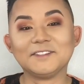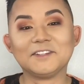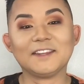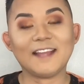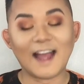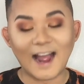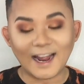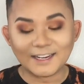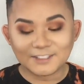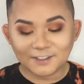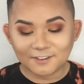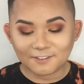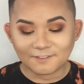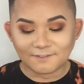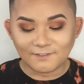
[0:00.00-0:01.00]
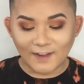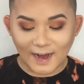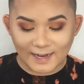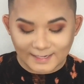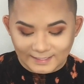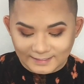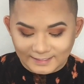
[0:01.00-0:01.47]
so the eyes are
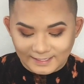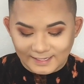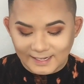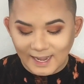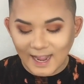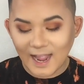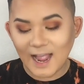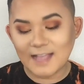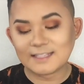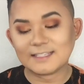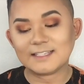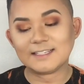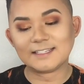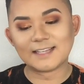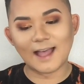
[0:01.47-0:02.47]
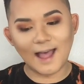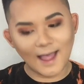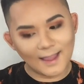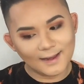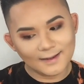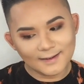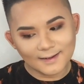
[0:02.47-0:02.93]
finally
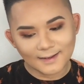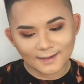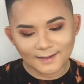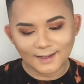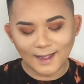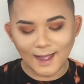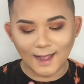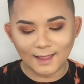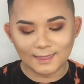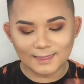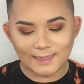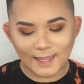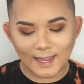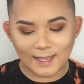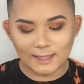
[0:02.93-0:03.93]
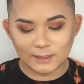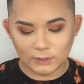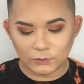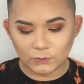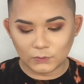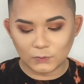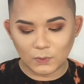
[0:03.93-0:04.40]
done.
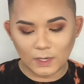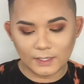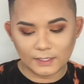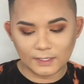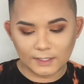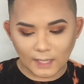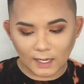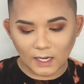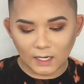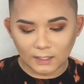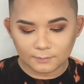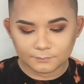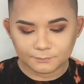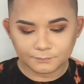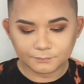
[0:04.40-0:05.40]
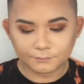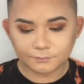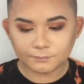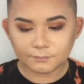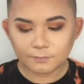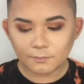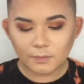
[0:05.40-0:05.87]
Hallelujah.
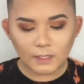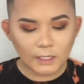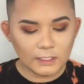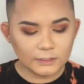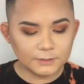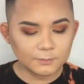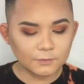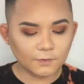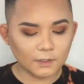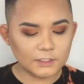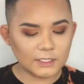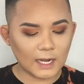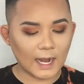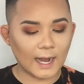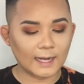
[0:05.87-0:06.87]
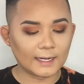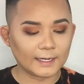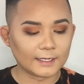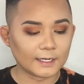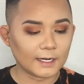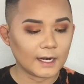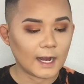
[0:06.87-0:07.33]
Let's move on to
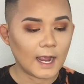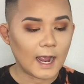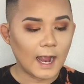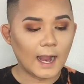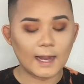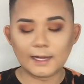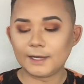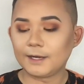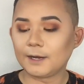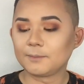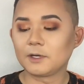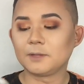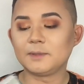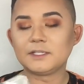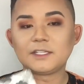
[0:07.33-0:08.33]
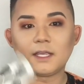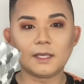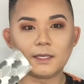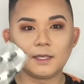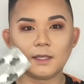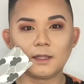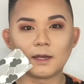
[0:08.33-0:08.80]
highlighter. Highlighter, I'm going to be
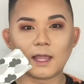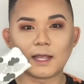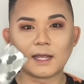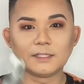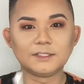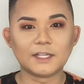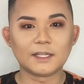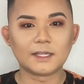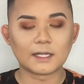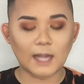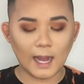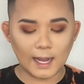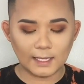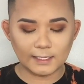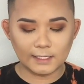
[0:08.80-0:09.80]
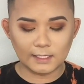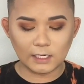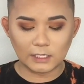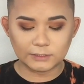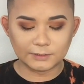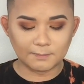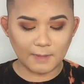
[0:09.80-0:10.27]
taking, like I said, the Kylie
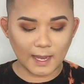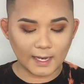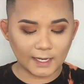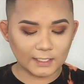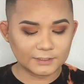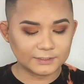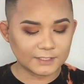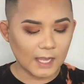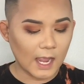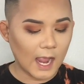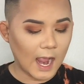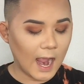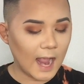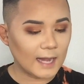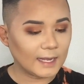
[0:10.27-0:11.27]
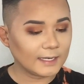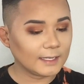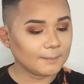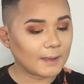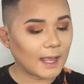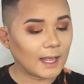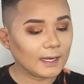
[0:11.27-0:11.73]
Cosmetics
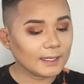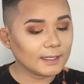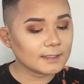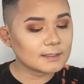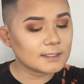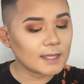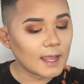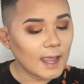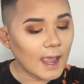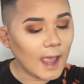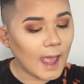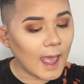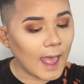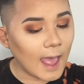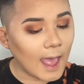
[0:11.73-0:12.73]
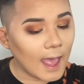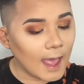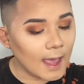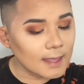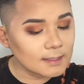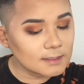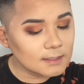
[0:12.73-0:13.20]
highlighting palette,
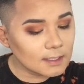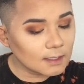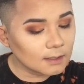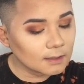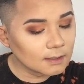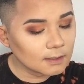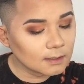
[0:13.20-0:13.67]
and